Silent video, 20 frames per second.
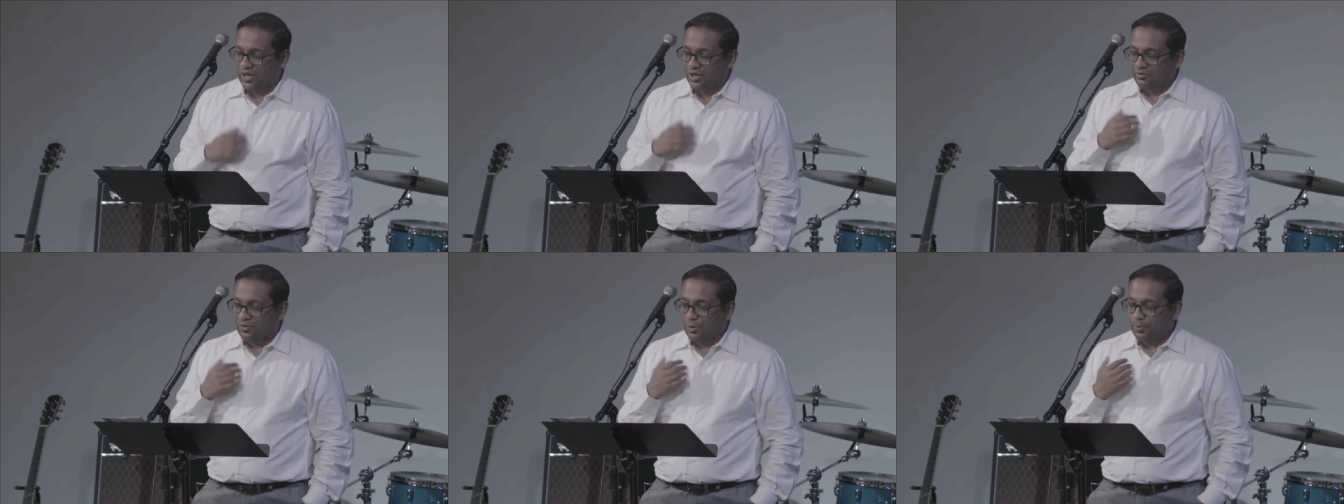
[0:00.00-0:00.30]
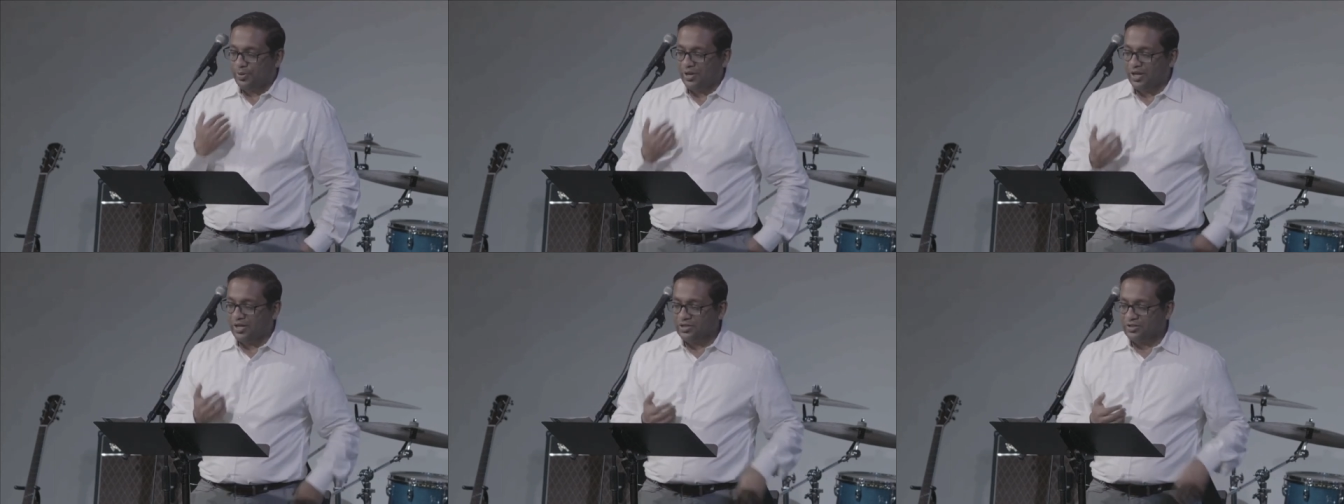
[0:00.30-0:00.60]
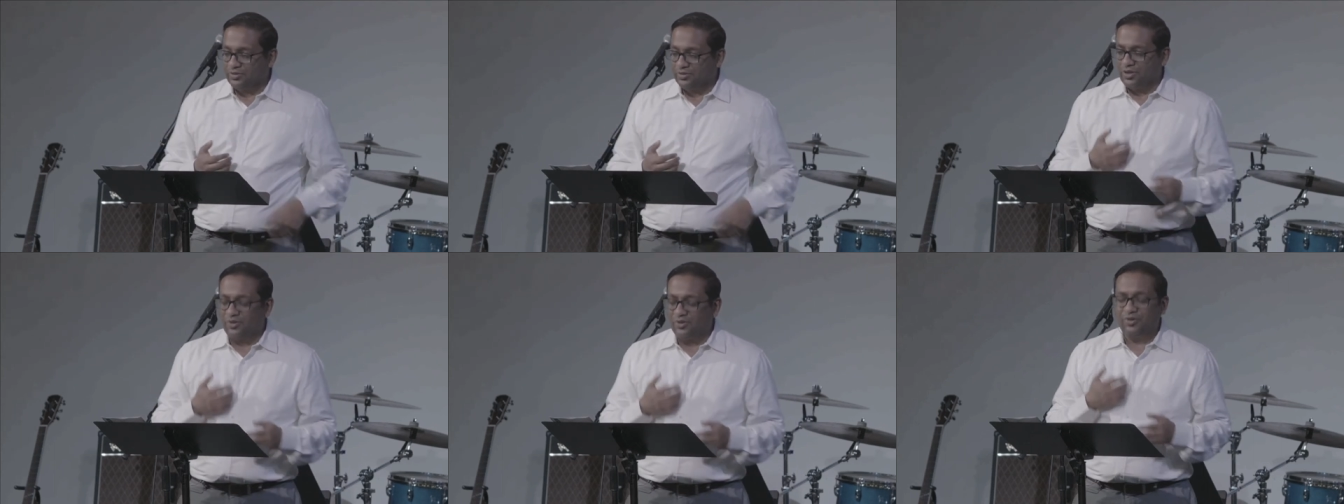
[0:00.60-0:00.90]
Repent
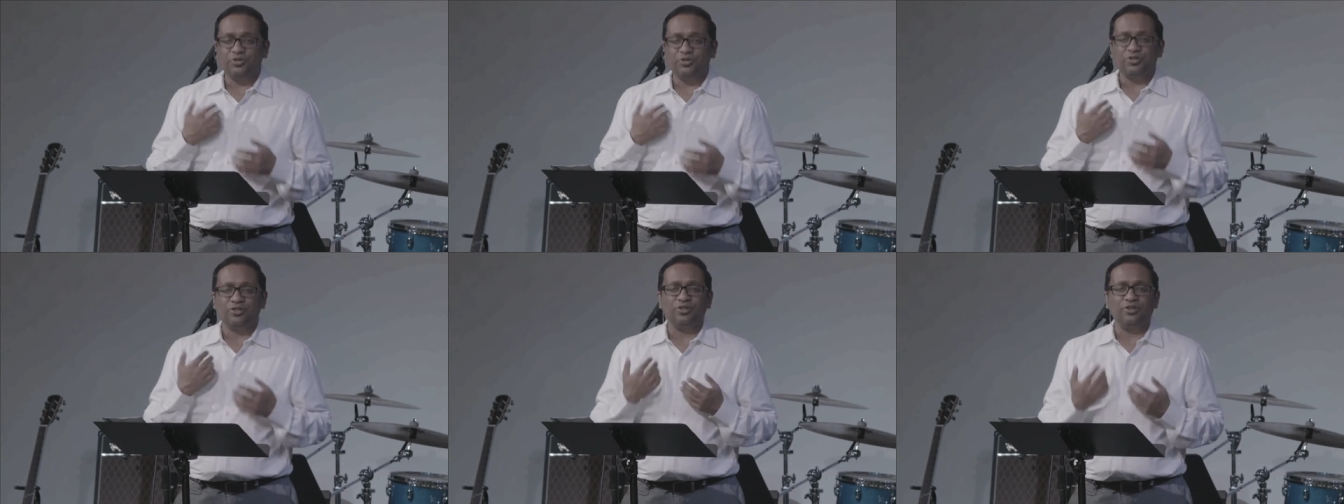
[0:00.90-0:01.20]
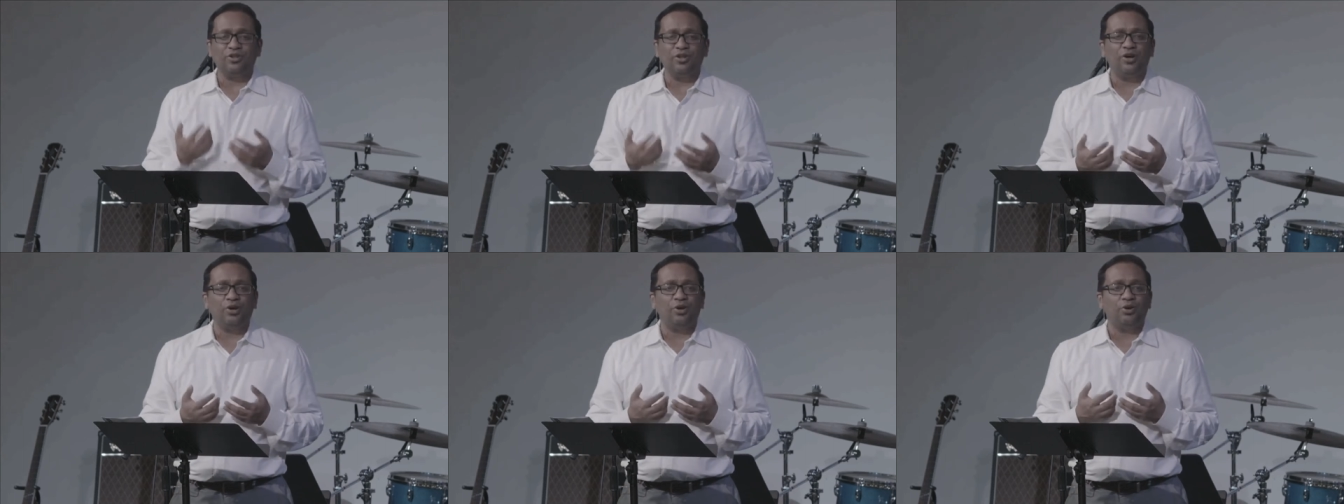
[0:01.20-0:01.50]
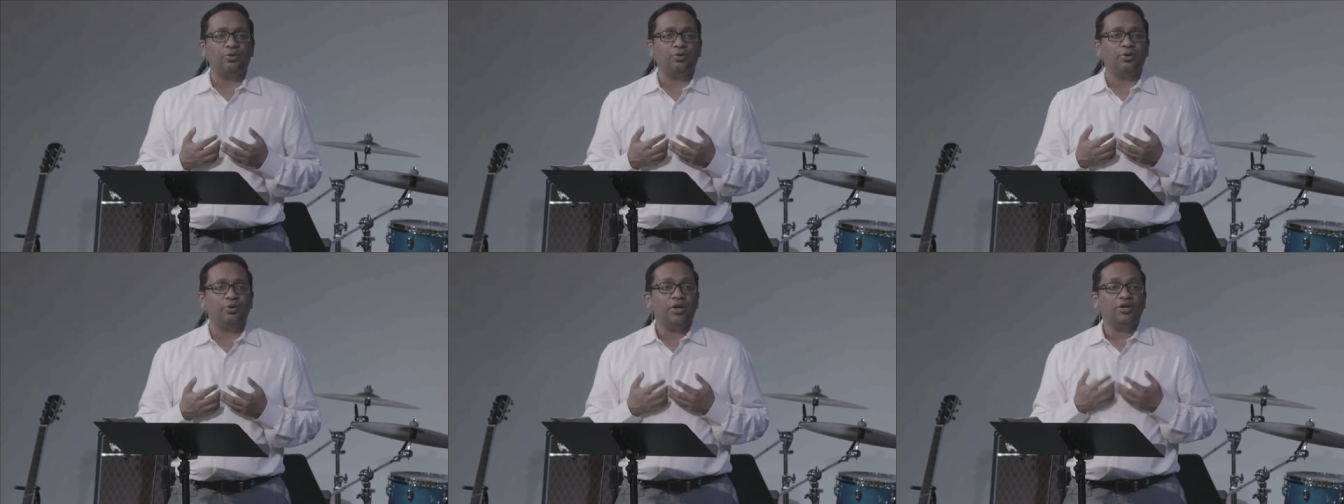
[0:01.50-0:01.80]
of how
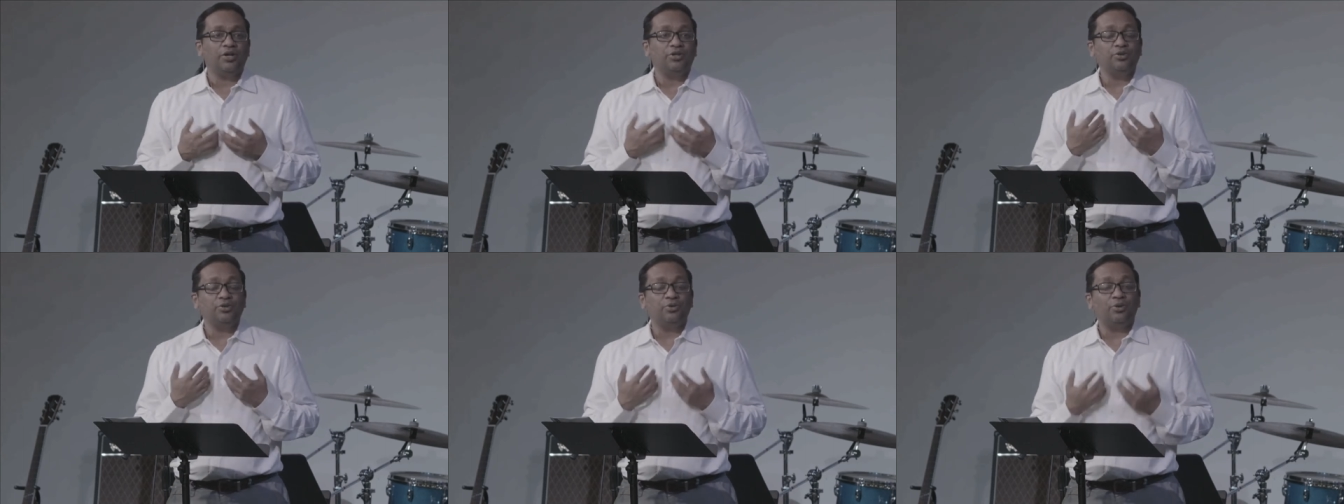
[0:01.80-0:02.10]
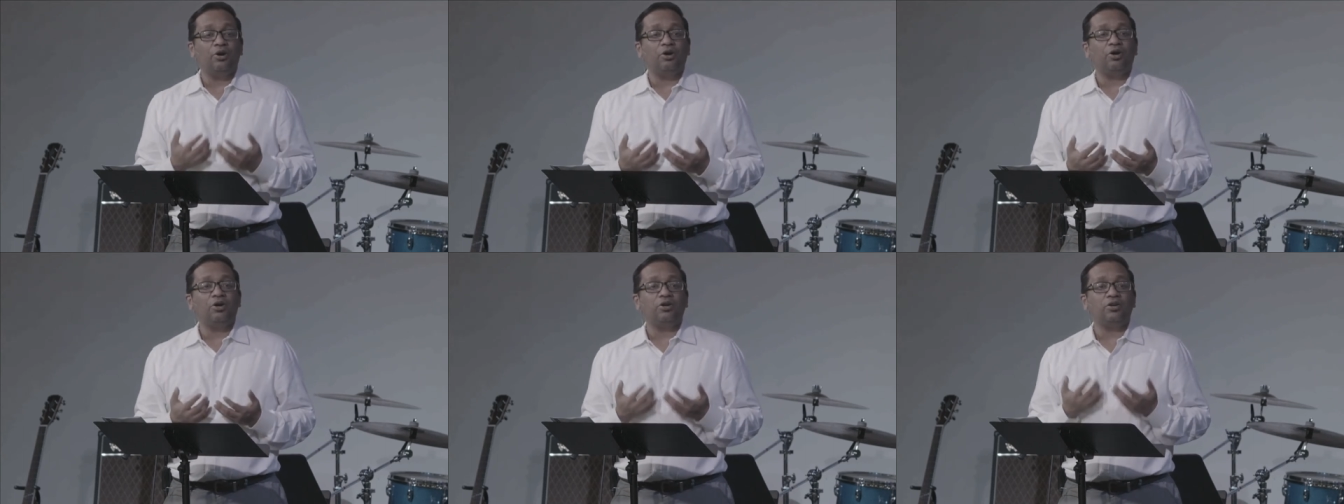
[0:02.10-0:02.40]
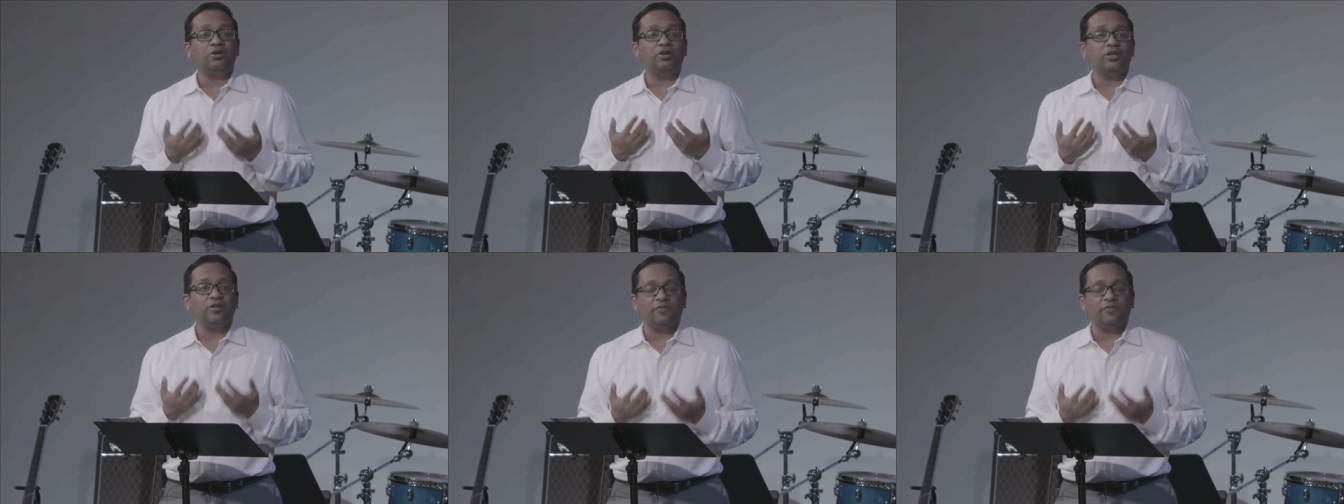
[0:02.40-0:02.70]
slow you
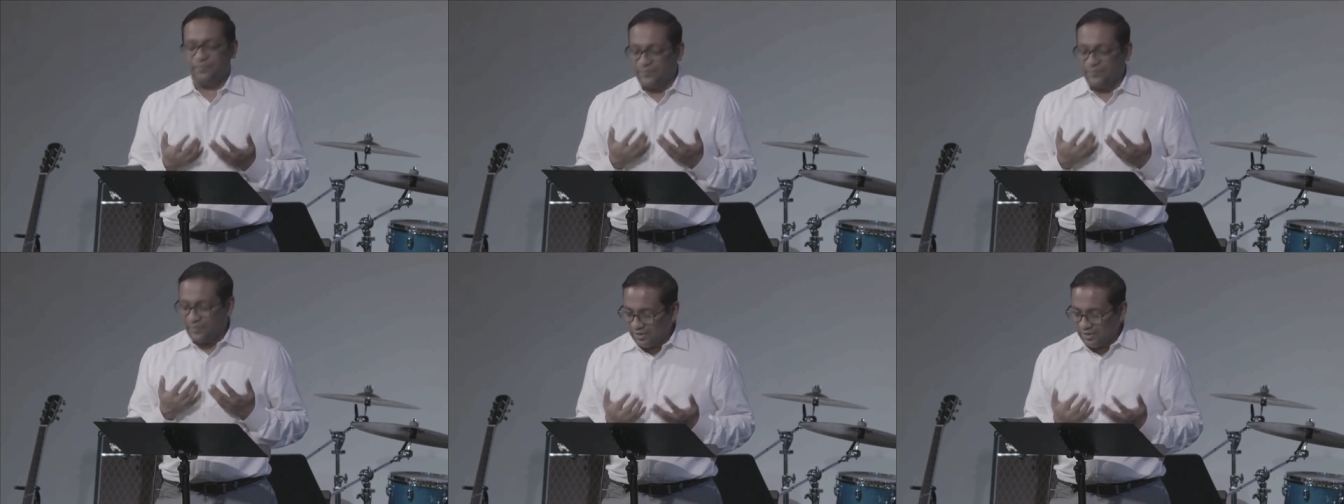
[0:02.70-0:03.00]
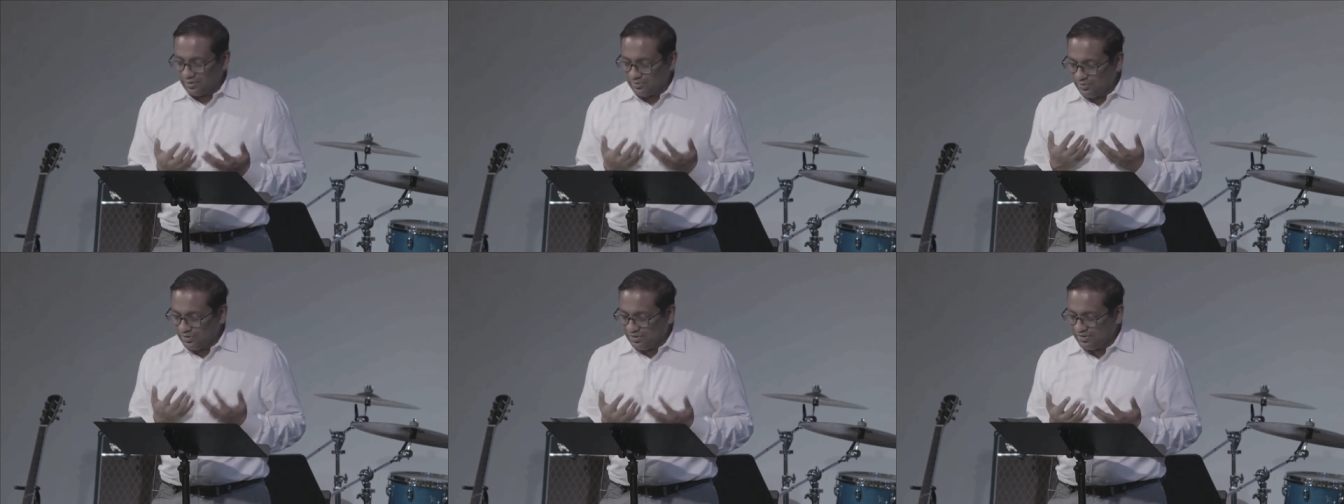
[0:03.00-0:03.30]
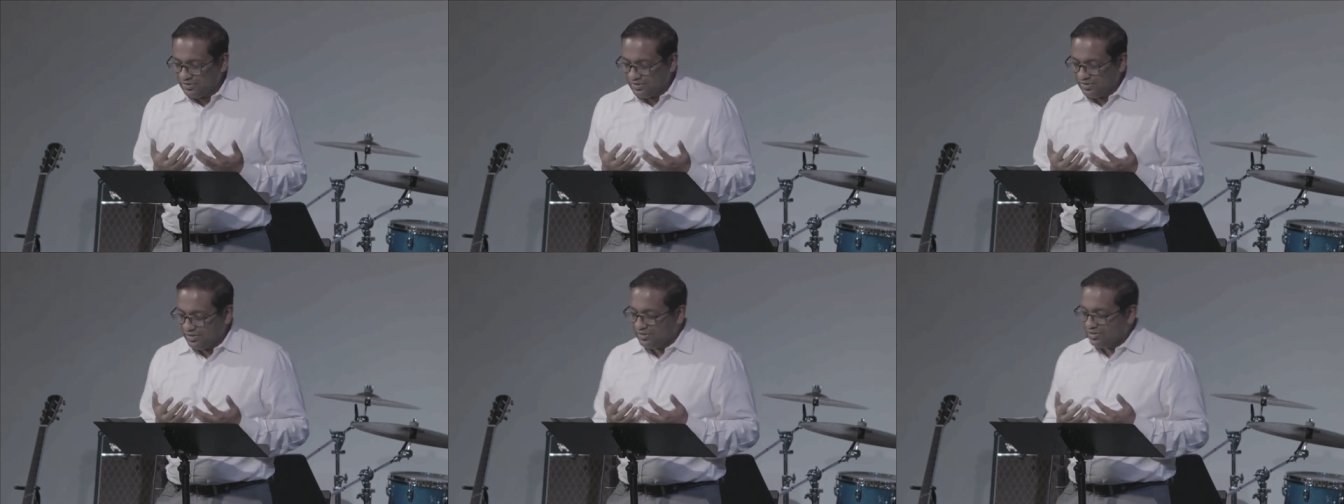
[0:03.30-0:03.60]
are in following
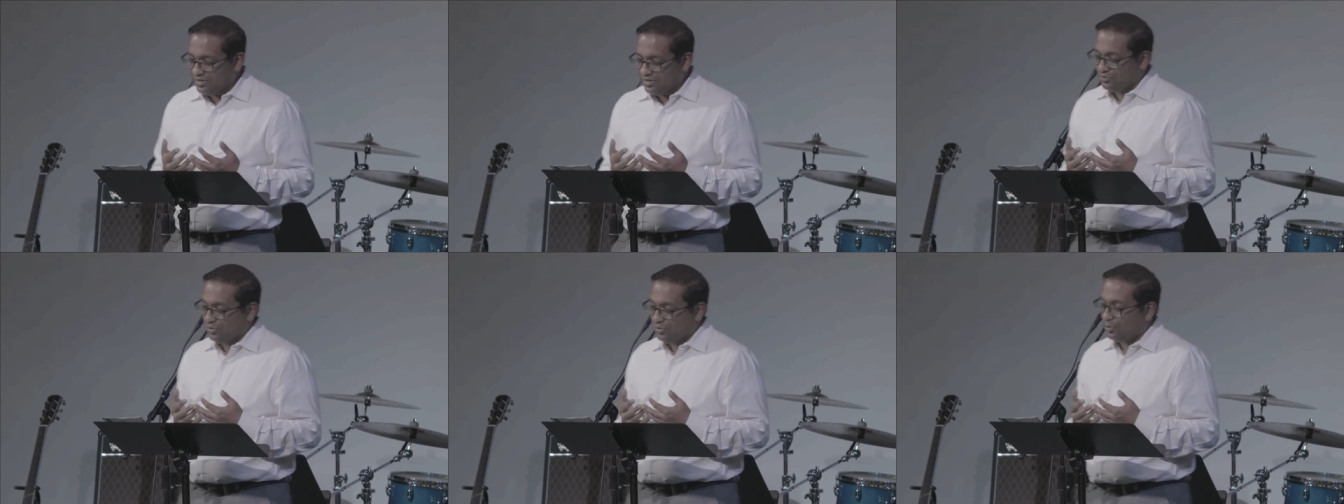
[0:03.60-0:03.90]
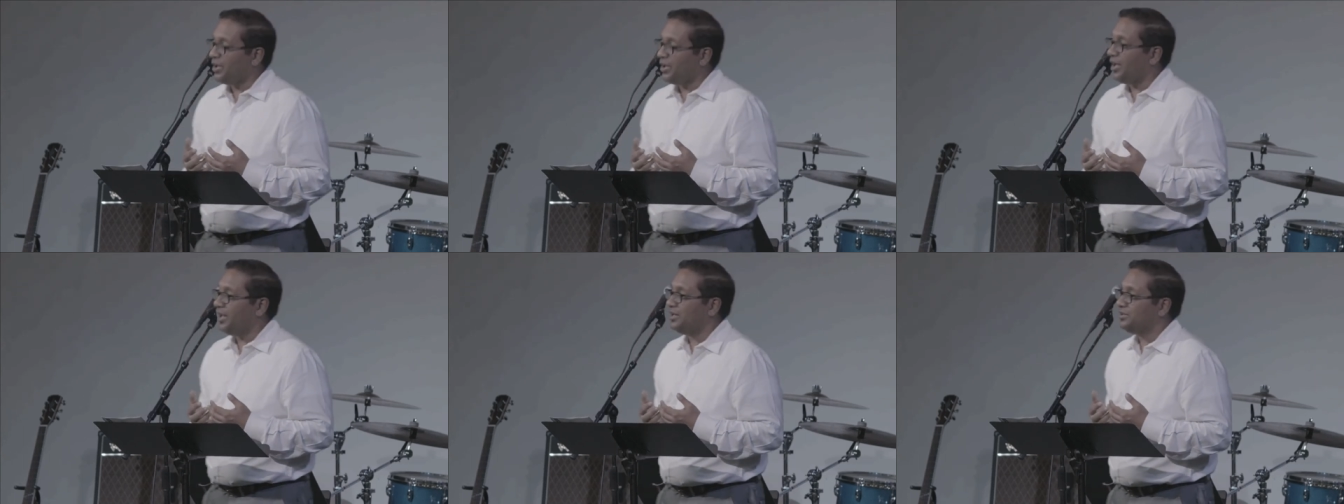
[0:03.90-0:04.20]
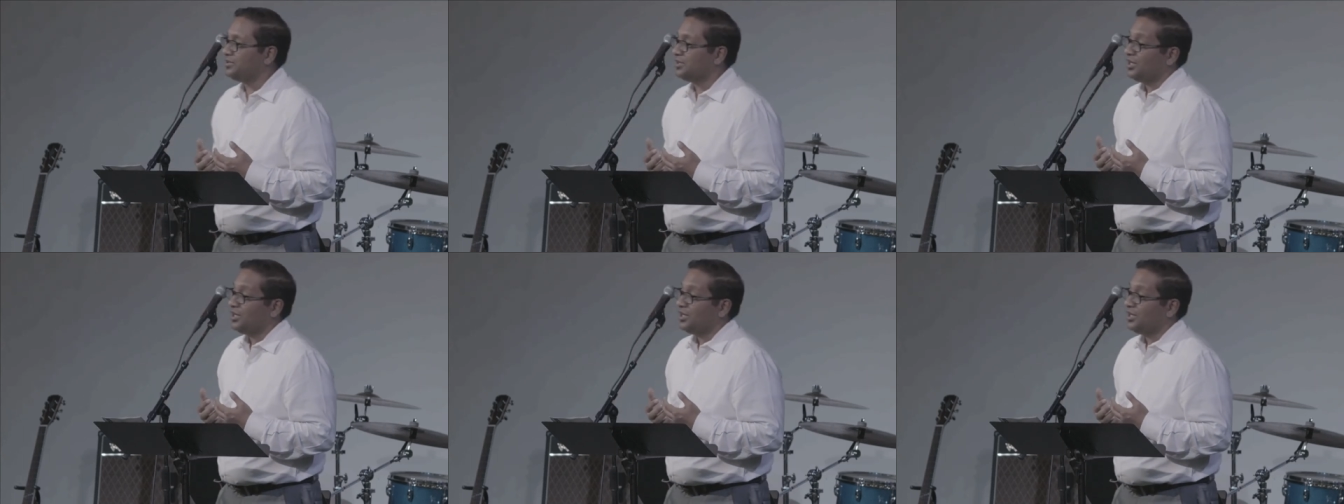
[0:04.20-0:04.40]
Jesus. Repent